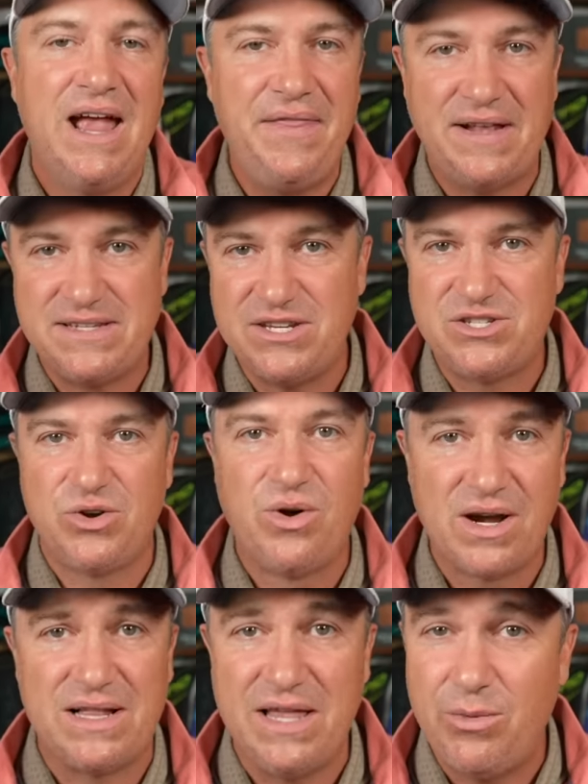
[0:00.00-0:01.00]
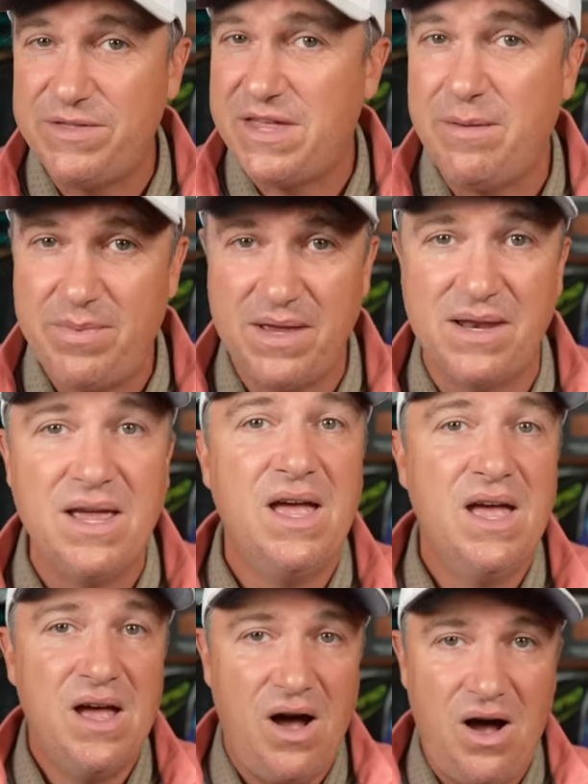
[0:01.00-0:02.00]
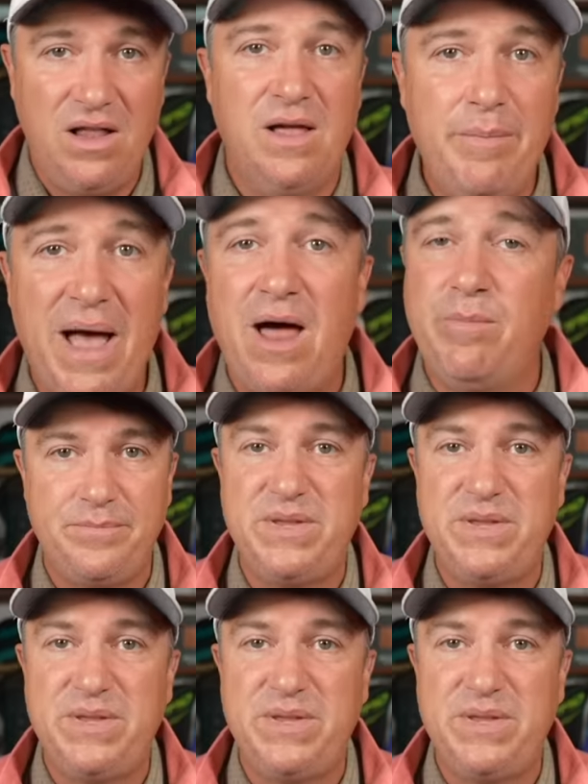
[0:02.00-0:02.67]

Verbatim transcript: and that's historically what they've been all about.